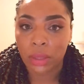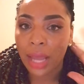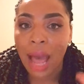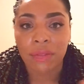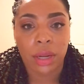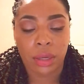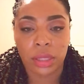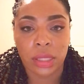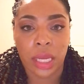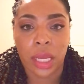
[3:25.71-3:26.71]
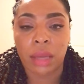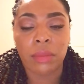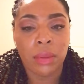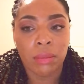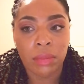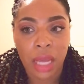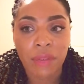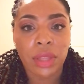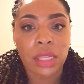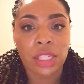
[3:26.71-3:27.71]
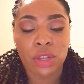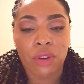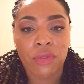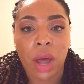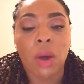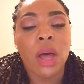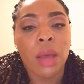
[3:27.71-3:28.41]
So you have to understand everything's not your fault,